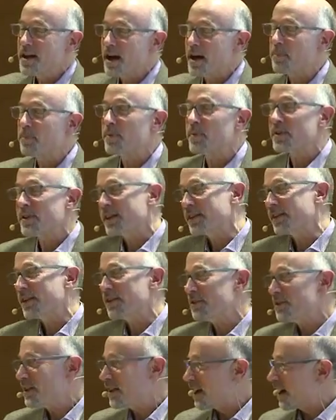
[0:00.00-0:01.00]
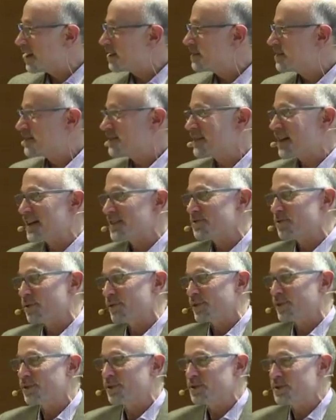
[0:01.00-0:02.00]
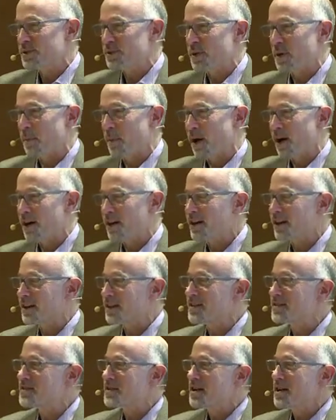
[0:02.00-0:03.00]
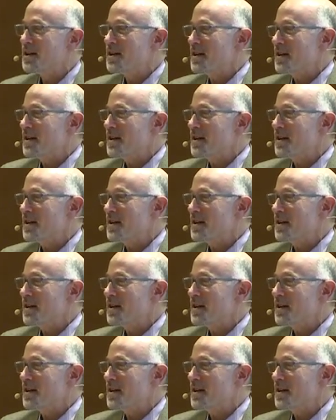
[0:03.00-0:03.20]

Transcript: Uh, but the other thing I'd say, sort of a closing remark, is